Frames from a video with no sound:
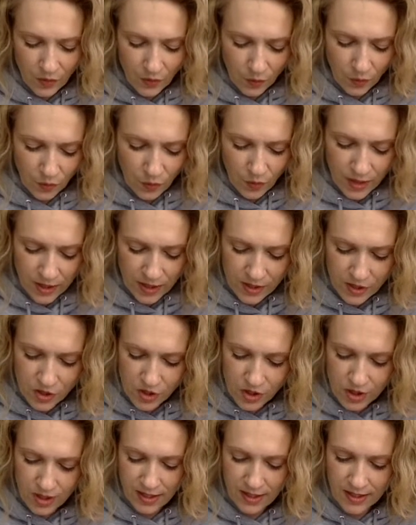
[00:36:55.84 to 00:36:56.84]

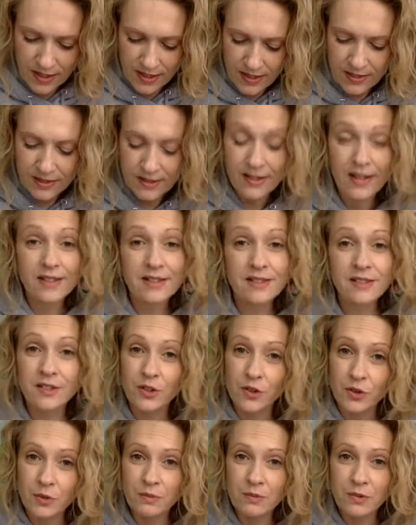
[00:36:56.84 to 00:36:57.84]
which is a
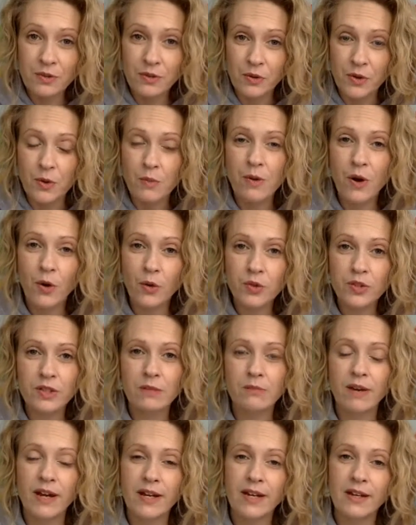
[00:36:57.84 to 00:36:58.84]
Zoom group
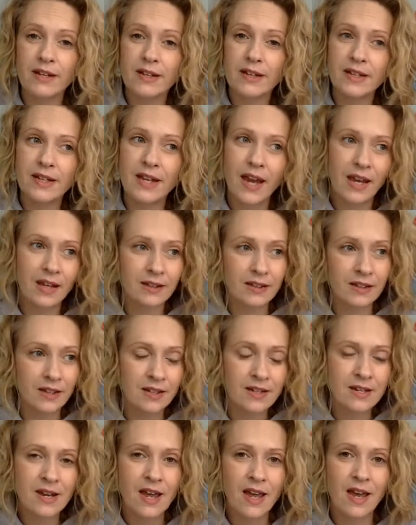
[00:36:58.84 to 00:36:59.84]
hosted by
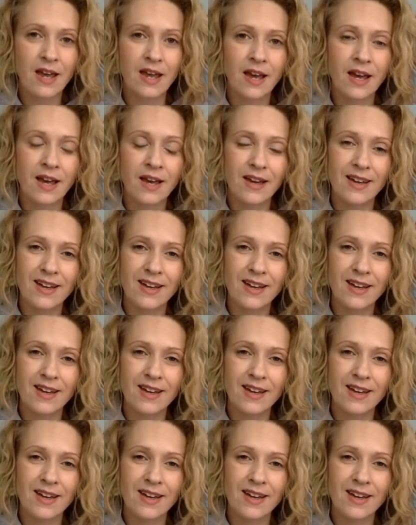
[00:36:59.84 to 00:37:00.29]
Caitlin, uh,